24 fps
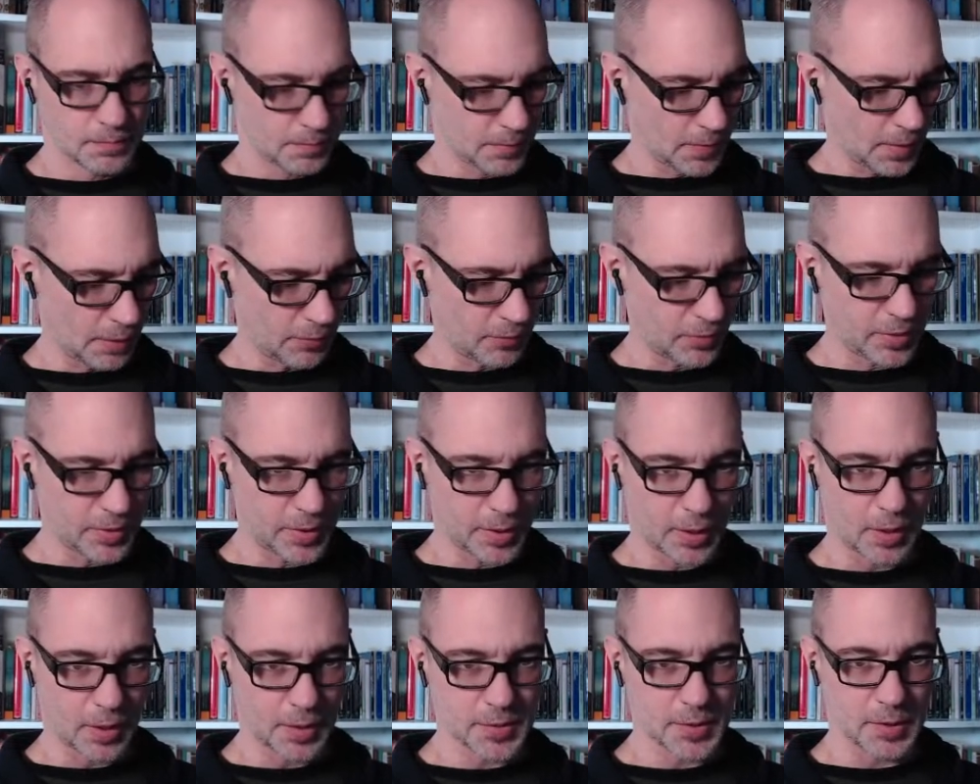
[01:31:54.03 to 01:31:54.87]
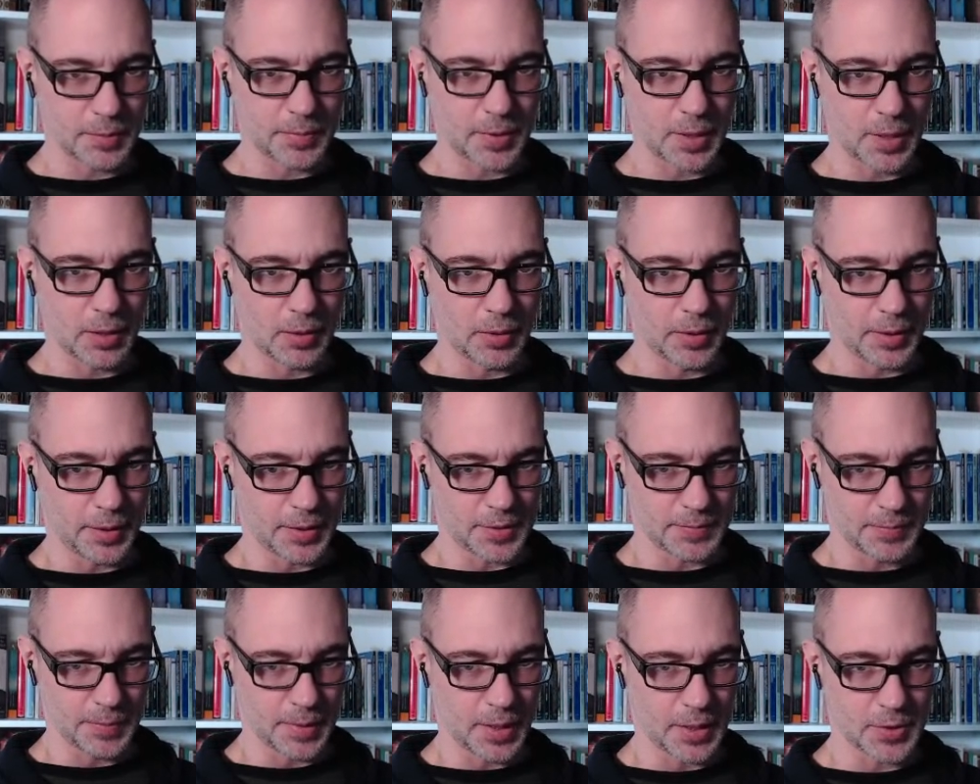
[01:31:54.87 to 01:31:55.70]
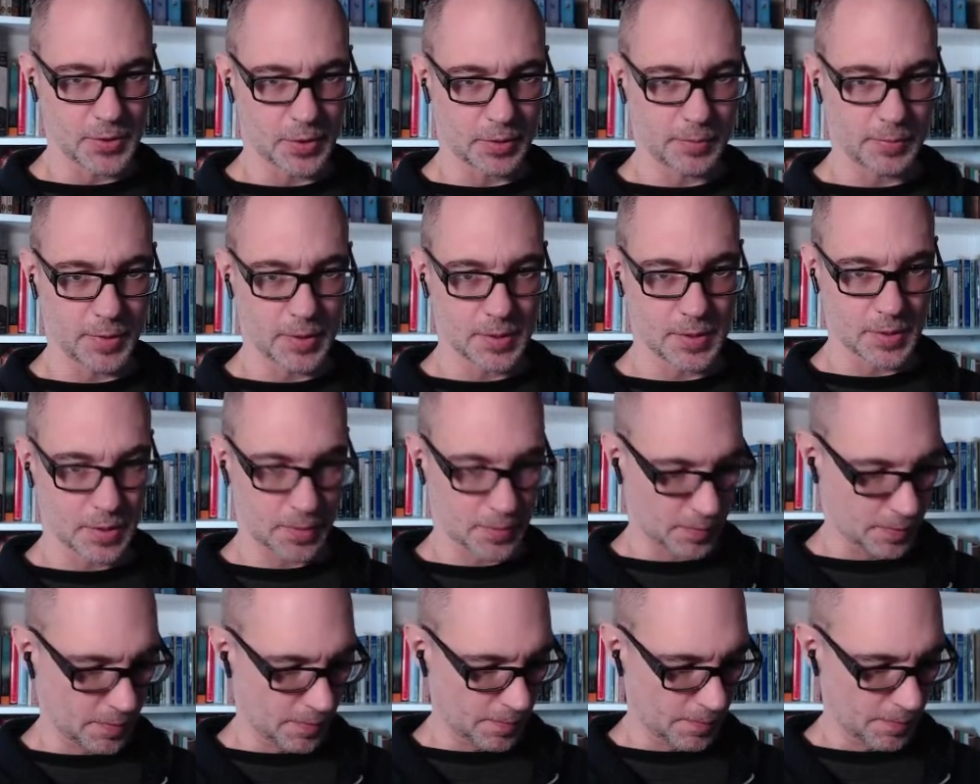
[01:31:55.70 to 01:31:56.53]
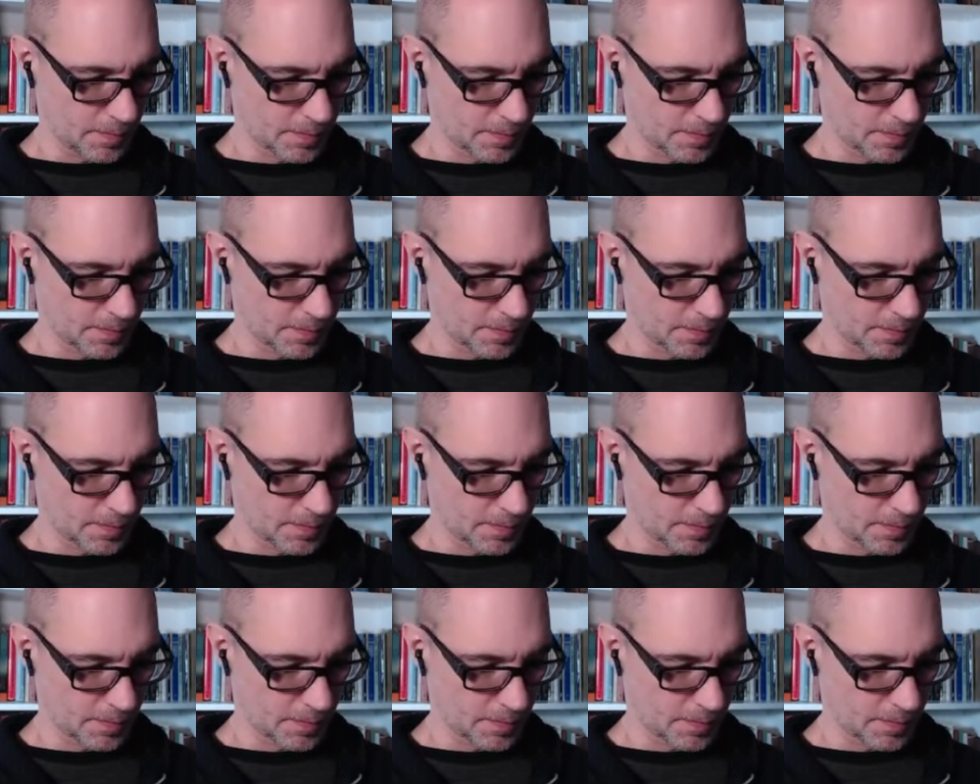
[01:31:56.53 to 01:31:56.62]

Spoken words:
Everything else I'm carrying is magic, basically.